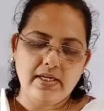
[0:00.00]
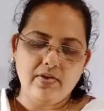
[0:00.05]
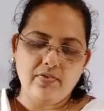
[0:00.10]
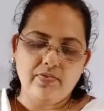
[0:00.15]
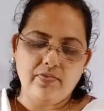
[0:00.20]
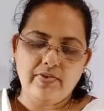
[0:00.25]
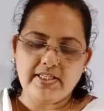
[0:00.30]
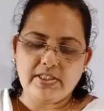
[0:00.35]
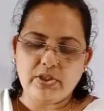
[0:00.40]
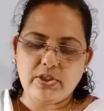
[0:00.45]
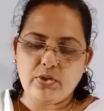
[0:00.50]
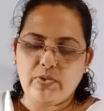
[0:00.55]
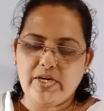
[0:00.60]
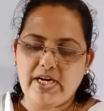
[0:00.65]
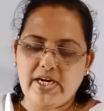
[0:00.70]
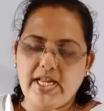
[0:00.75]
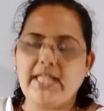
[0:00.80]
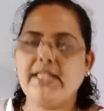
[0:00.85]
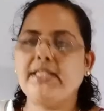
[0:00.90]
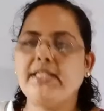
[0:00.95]
First one
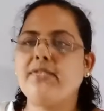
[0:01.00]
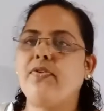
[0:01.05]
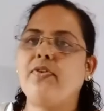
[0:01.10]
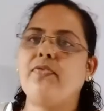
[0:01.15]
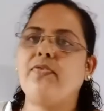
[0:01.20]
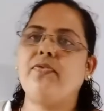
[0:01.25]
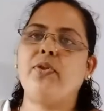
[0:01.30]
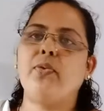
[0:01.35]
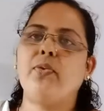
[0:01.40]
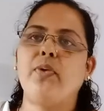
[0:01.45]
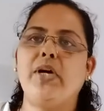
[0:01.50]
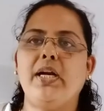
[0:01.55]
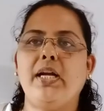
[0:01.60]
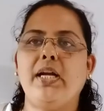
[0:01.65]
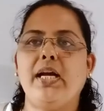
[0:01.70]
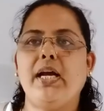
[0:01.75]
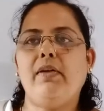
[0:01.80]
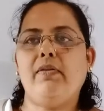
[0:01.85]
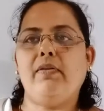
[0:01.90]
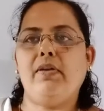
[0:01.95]
and fifth one
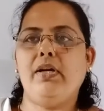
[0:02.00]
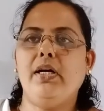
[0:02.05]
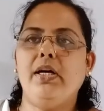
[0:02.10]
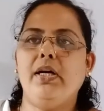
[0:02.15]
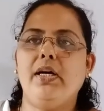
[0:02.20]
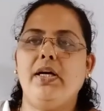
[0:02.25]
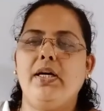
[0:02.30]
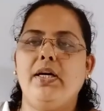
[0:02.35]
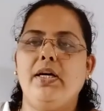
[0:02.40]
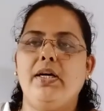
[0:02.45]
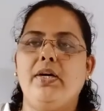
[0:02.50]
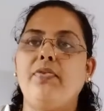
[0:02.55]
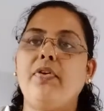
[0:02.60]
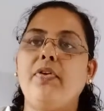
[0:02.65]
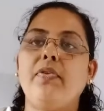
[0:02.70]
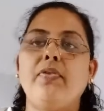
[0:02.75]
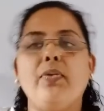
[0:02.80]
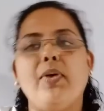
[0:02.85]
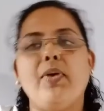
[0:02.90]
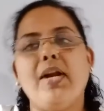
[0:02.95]
I will. Fifth
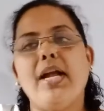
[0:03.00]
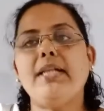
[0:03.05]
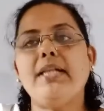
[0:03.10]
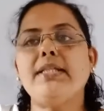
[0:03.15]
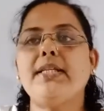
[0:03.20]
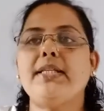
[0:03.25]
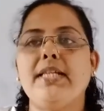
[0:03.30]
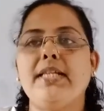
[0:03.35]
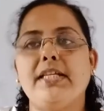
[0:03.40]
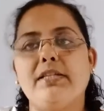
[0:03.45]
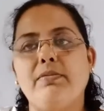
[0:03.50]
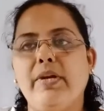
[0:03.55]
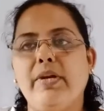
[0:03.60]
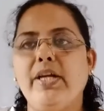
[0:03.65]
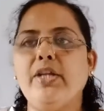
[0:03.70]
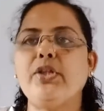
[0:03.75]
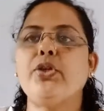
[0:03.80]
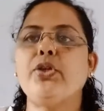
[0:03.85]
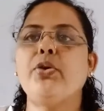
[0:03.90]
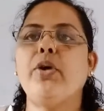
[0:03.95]
one I will just explain to
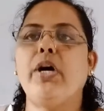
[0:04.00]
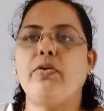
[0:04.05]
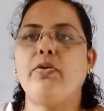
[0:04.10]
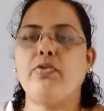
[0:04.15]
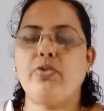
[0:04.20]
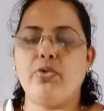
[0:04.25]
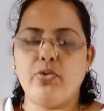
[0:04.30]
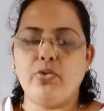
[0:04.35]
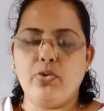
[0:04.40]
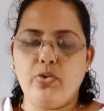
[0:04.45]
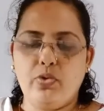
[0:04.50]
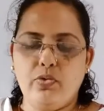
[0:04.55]
you how to do.